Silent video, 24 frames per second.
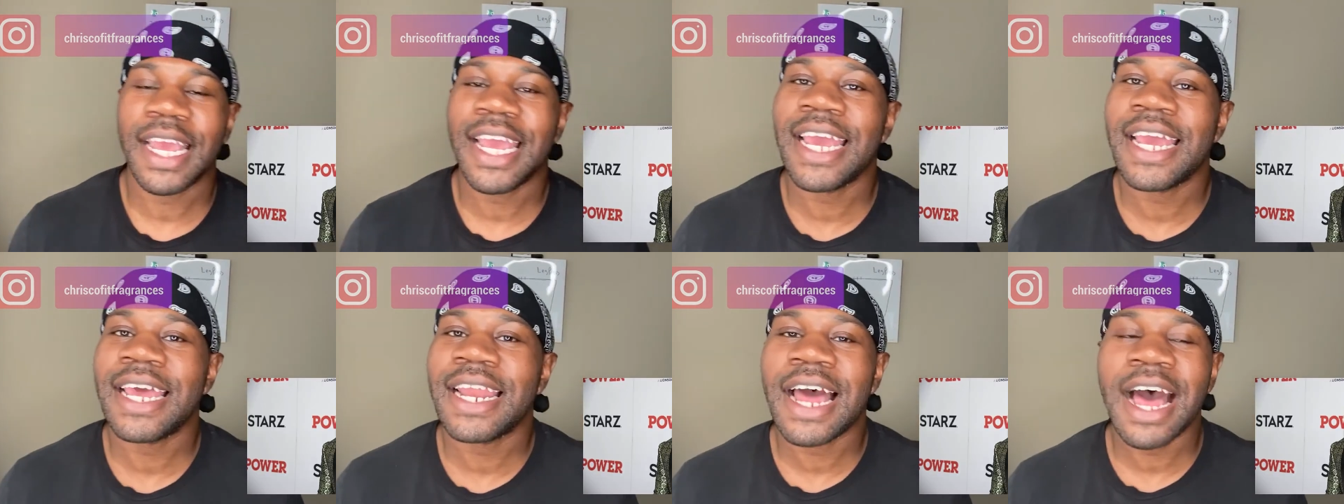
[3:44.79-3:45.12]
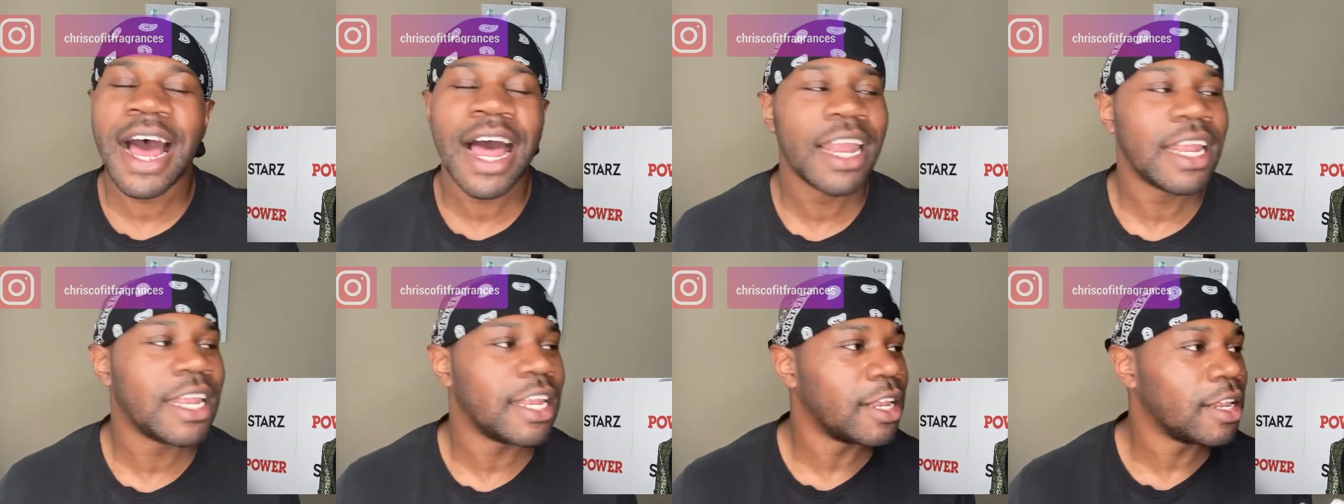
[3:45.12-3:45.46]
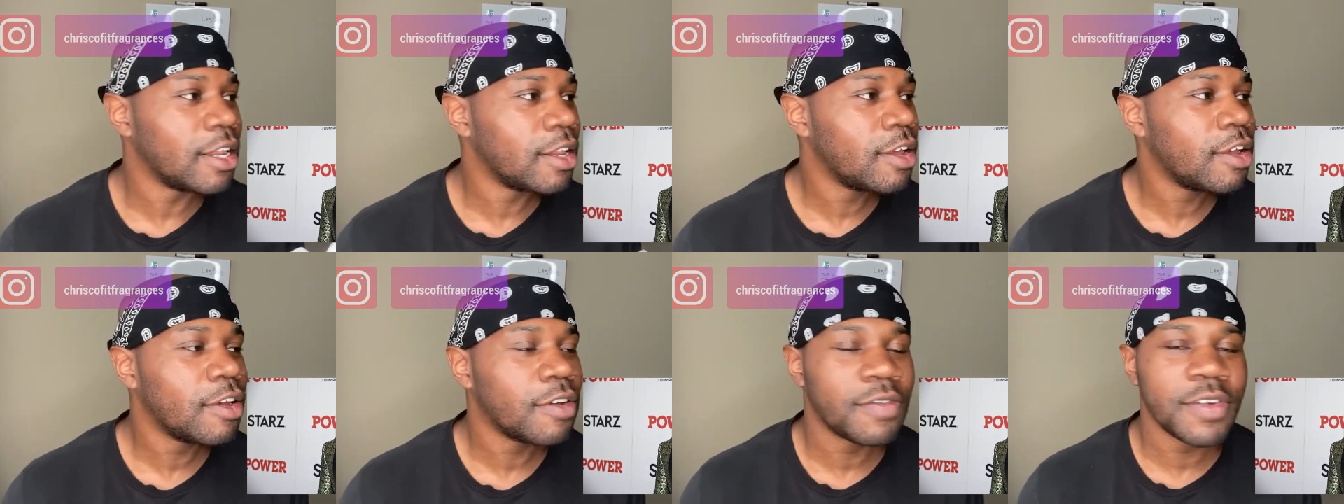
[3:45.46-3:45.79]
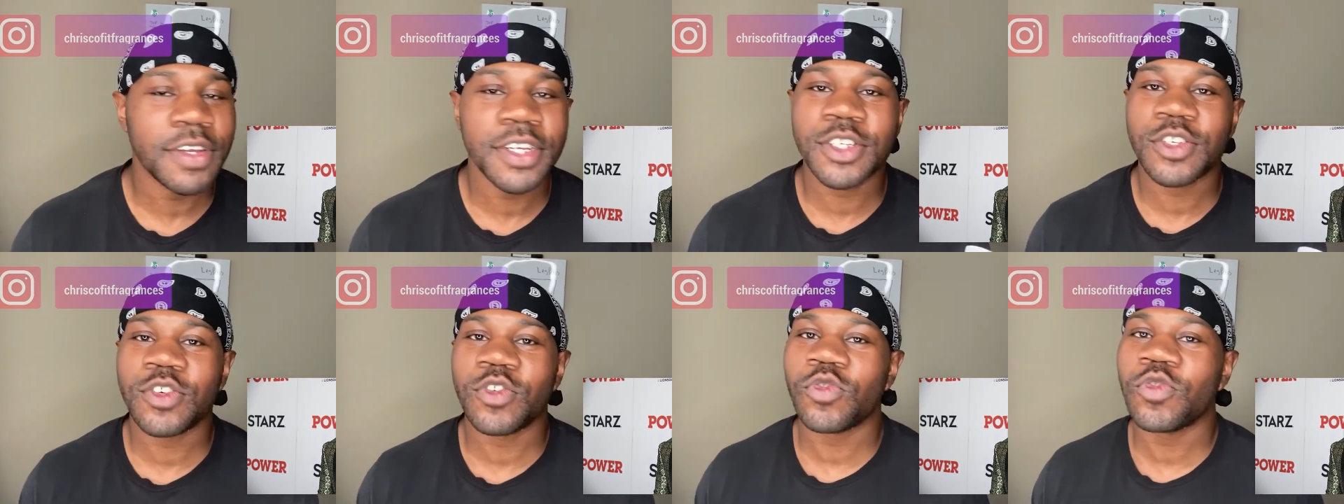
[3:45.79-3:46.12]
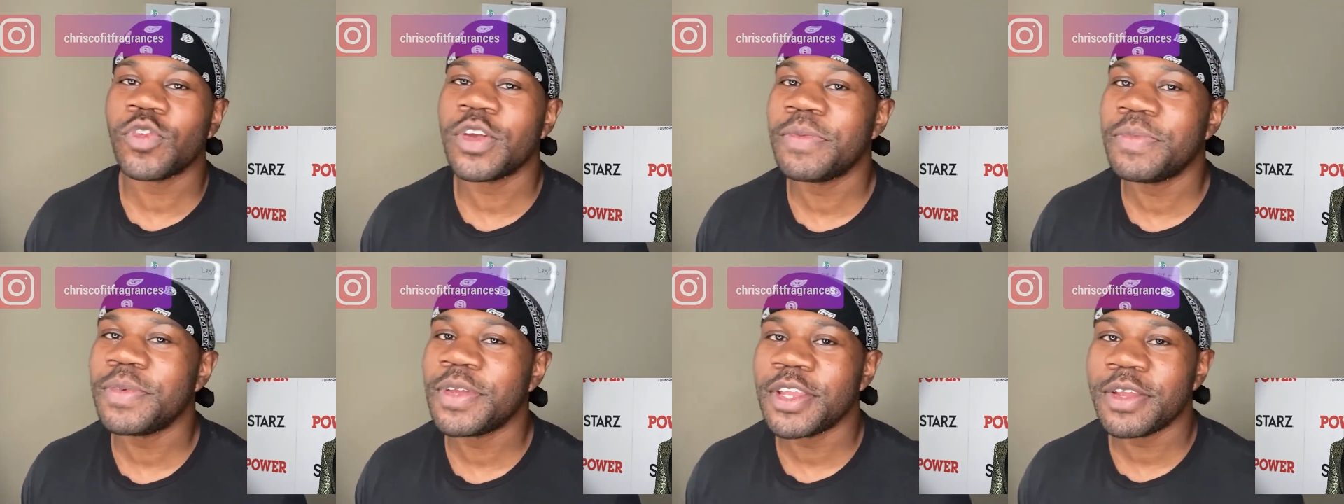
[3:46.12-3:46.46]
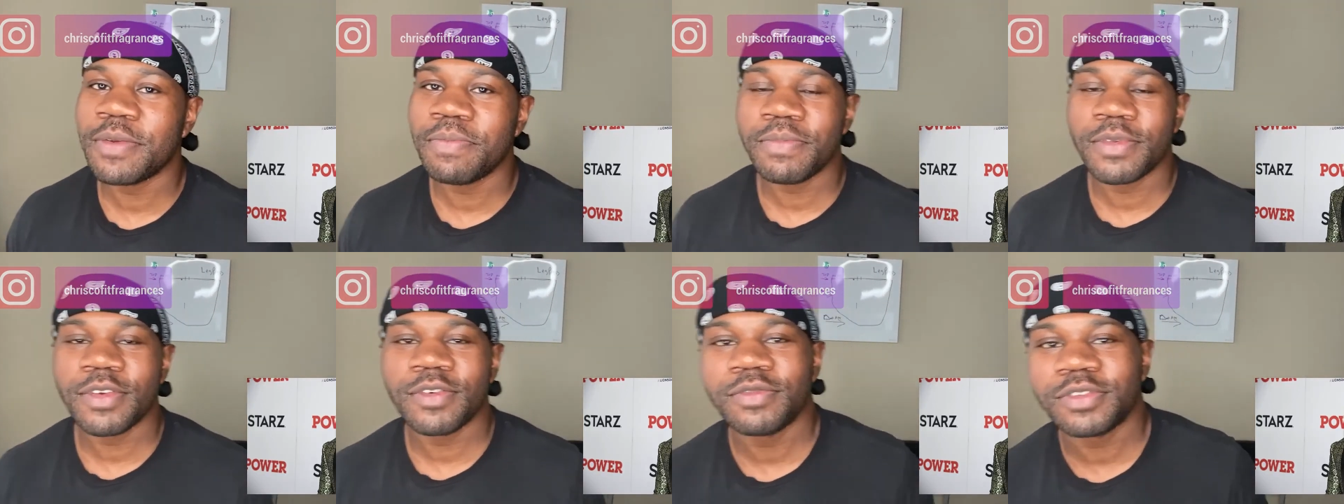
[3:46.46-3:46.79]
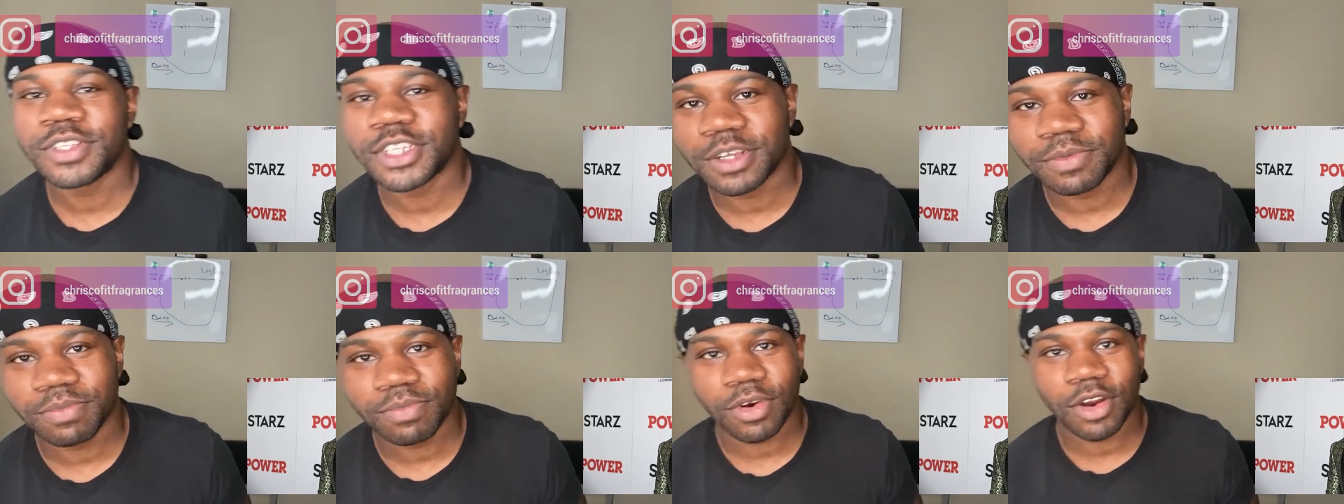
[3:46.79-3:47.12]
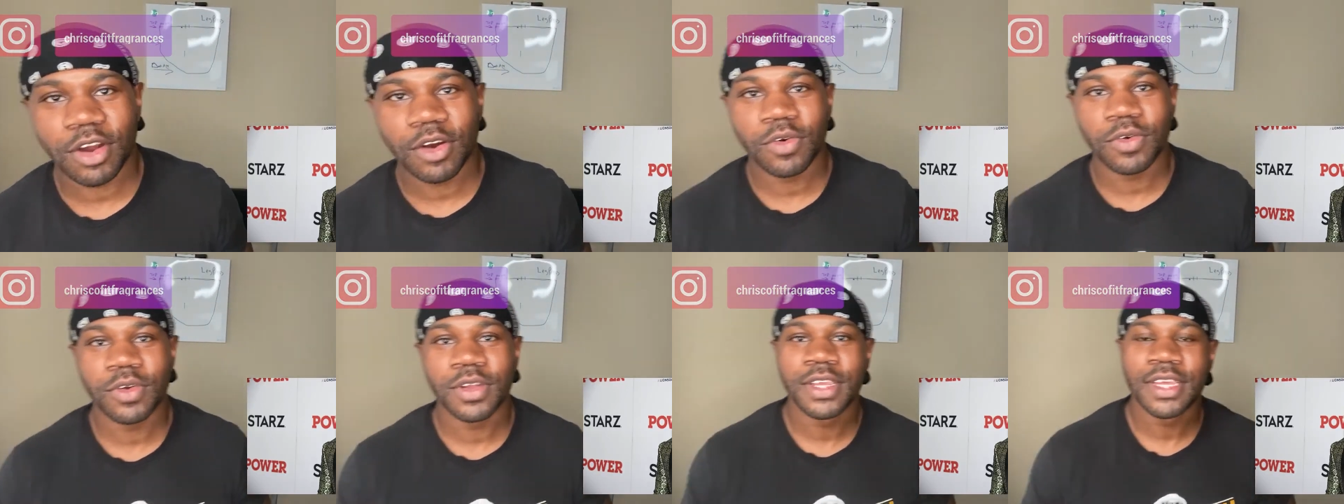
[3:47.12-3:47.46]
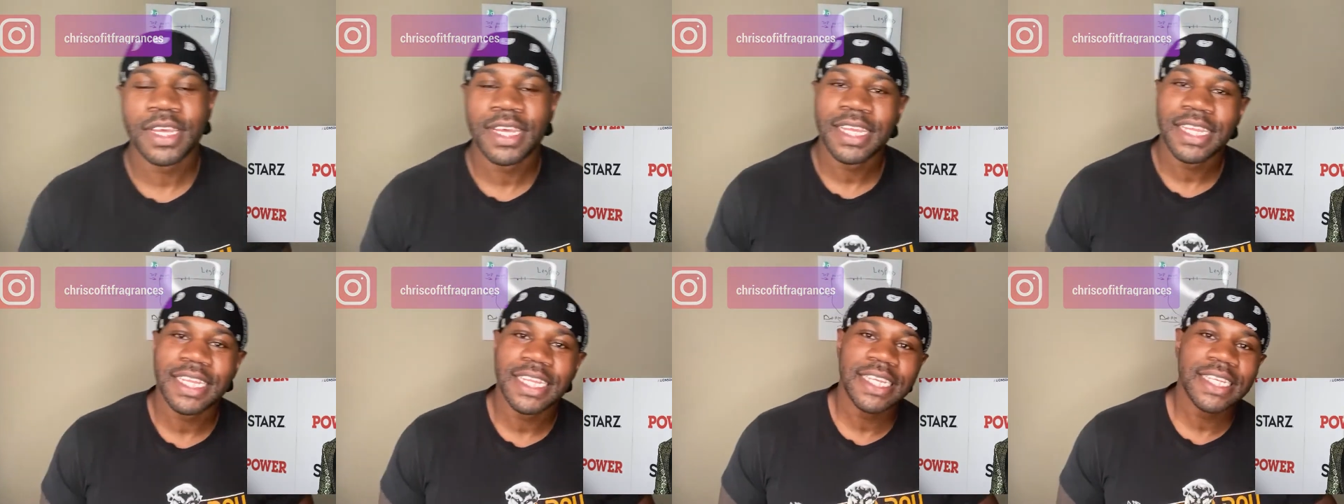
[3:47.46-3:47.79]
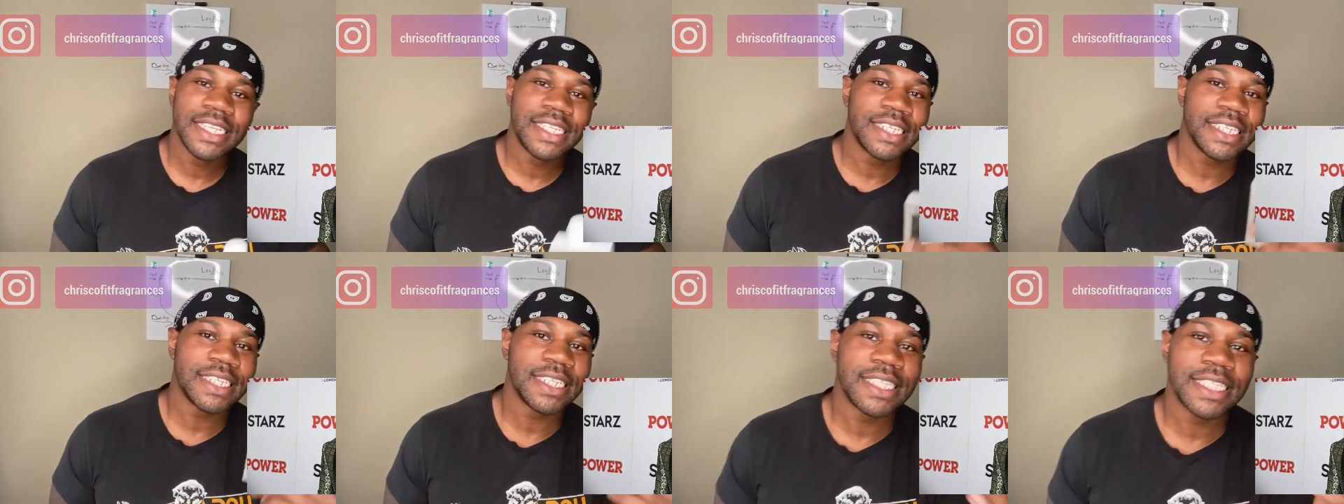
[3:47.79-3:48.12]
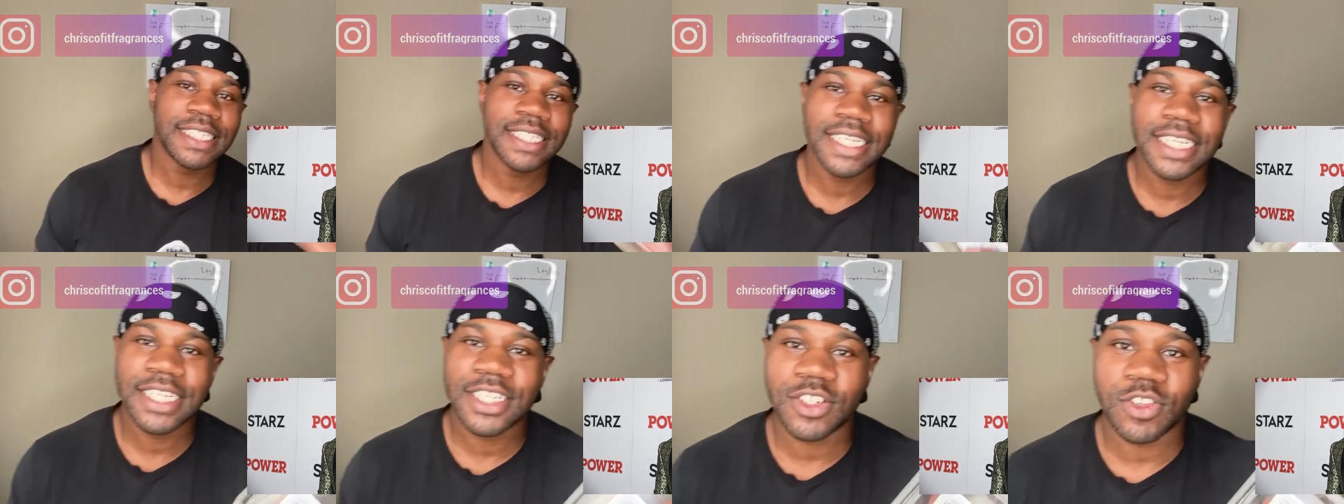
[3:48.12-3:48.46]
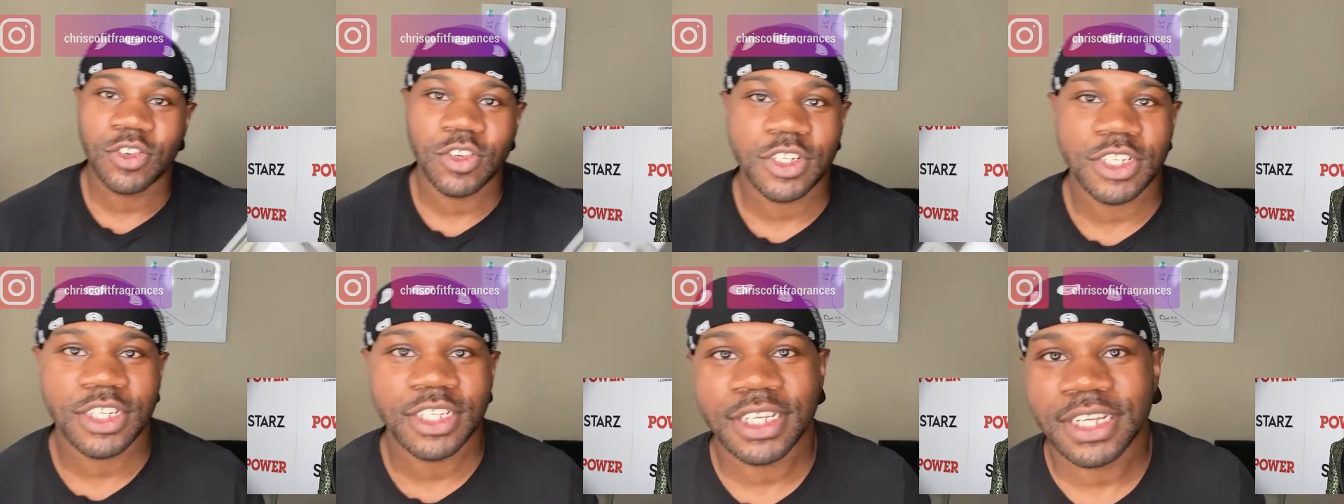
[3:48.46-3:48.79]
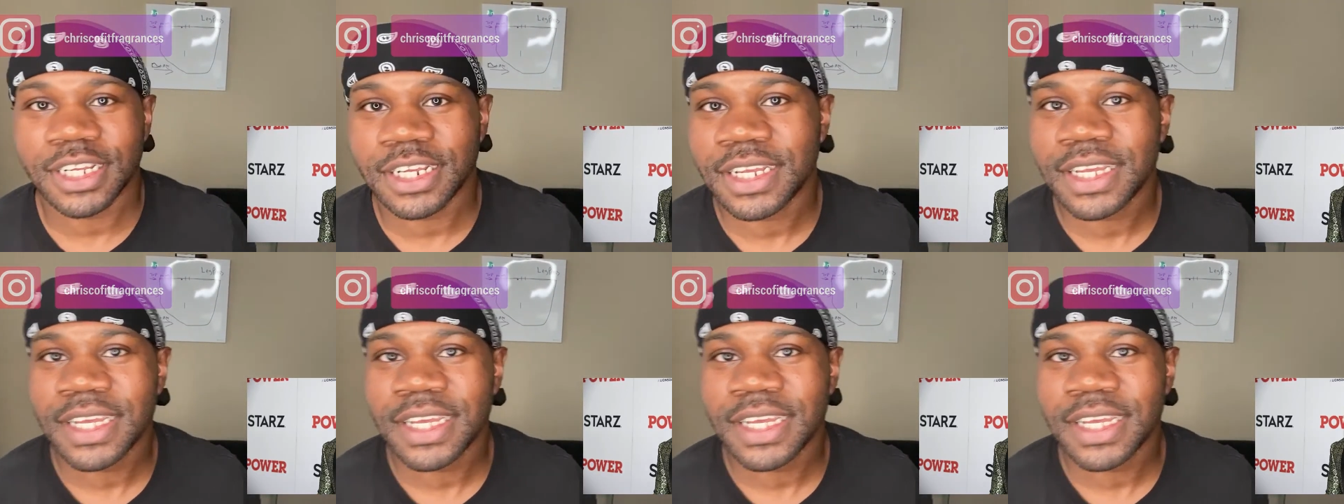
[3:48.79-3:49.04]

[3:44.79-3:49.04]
And I love his Caribbean music, bro. This is citrusy.